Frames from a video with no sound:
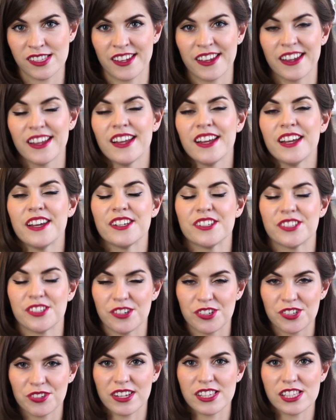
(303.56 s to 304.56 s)
that
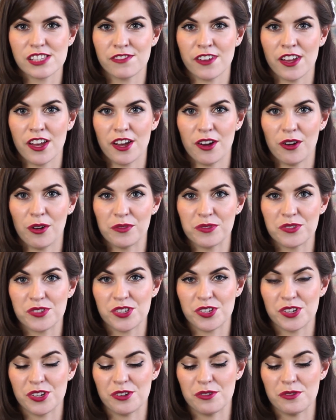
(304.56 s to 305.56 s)
do transfer
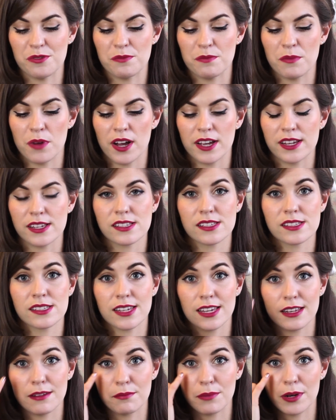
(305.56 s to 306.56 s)
onto my
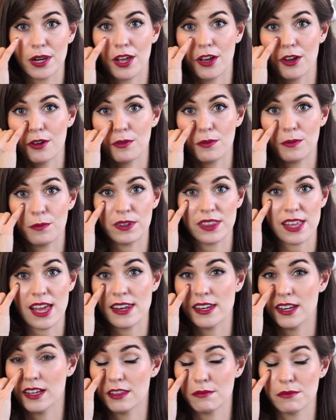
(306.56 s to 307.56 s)
skin below. With
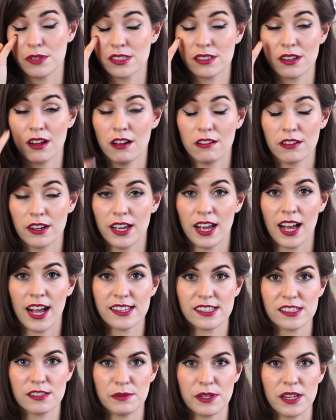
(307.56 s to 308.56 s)
any other mascara, it
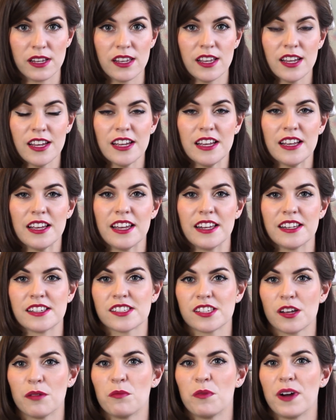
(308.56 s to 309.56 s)
has to be in
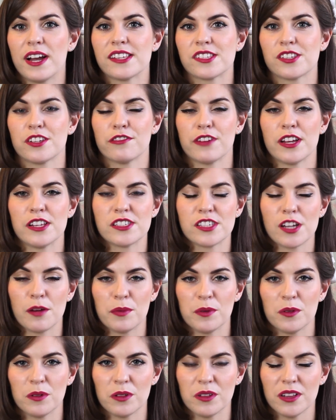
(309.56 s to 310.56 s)
some way sort of a
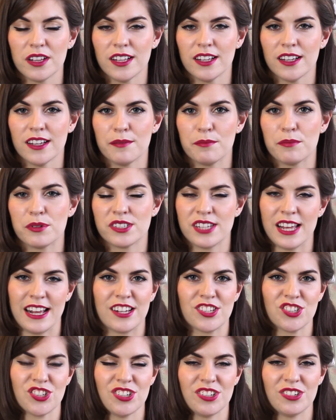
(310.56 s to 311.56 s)
double
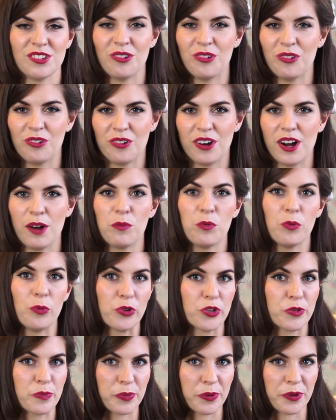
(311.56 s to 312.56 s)
protection or a
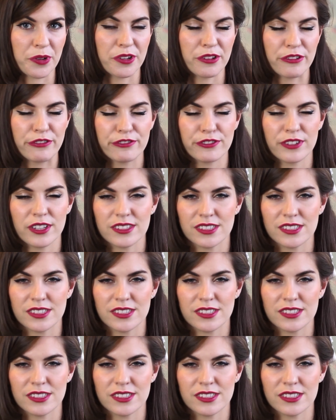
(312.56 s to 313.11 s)
waterproof